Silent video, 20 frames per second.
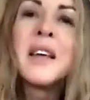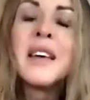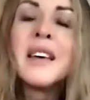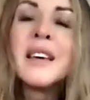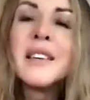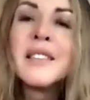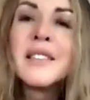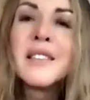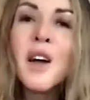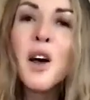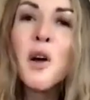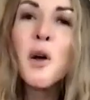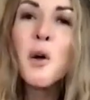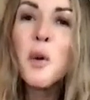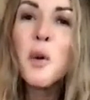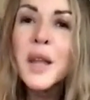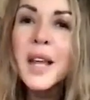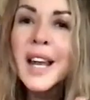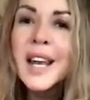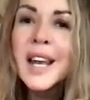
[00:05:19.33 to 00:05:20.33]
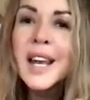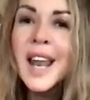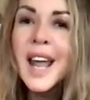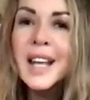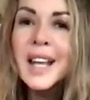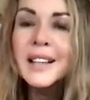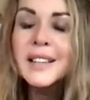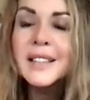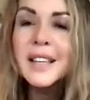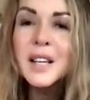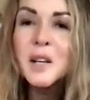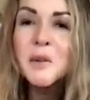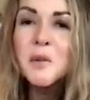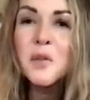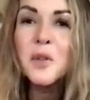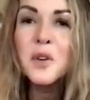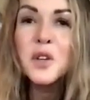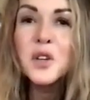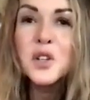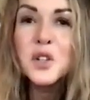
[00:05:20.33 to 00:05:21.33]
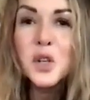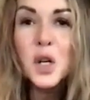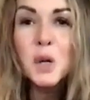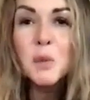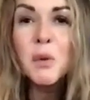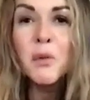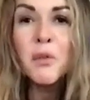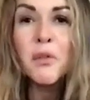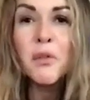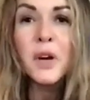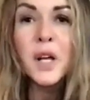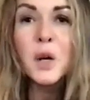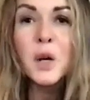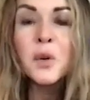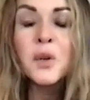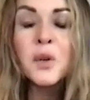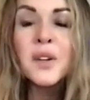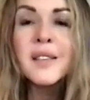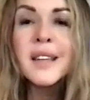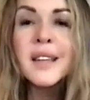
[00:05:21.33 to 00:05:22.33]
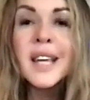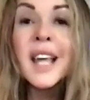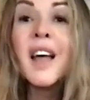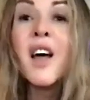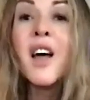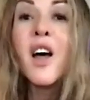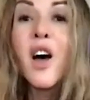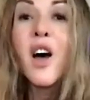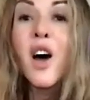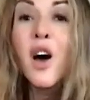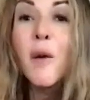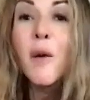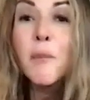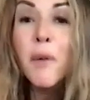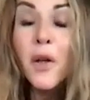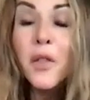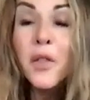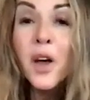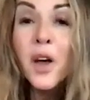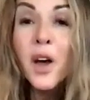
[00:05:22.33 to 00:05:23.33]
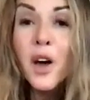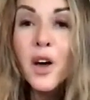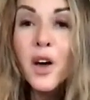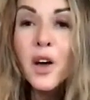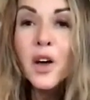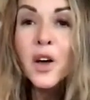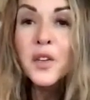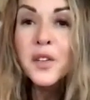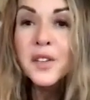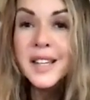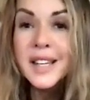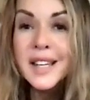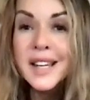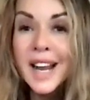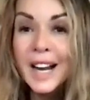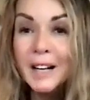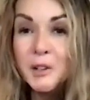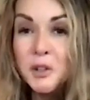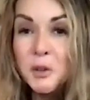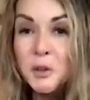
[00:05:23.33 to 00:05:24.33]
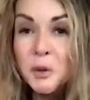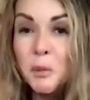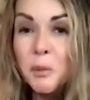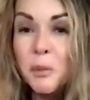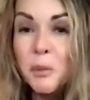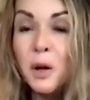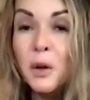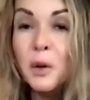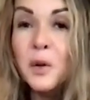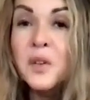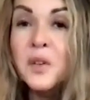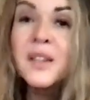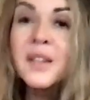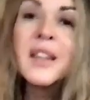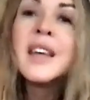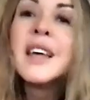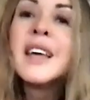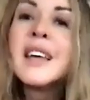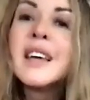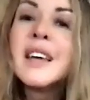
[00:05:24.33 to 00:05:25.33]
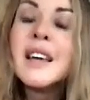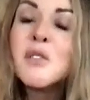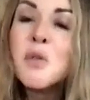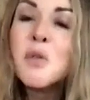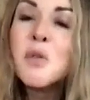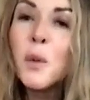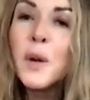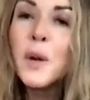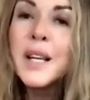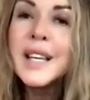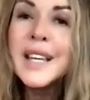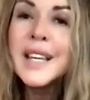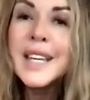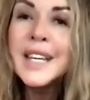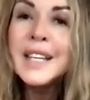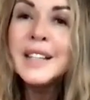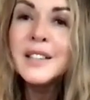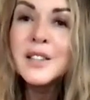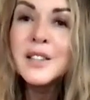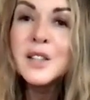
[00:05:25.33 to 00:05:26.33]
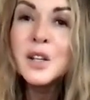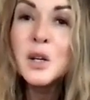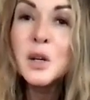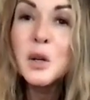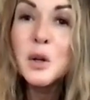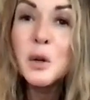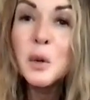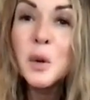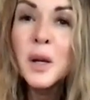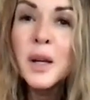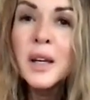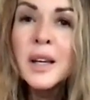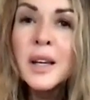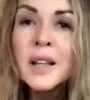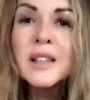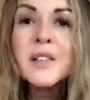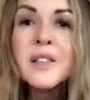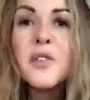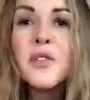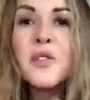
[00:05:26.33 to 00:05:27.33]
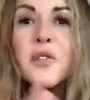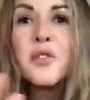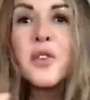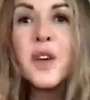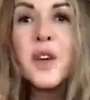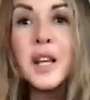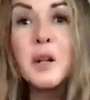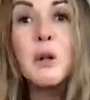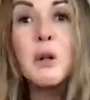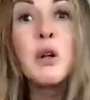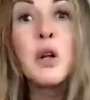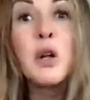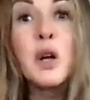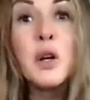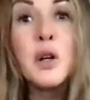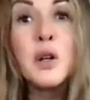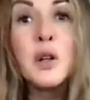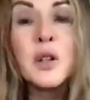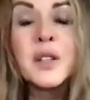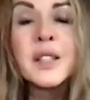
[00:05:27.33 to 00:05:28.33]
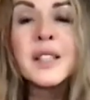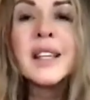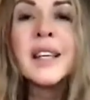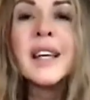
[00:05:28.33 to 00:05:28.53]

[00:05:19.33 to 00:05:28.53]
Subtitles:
So connecting with the Schumann frequency, Mother Earth's natural pulse, is what we need to do to feel good.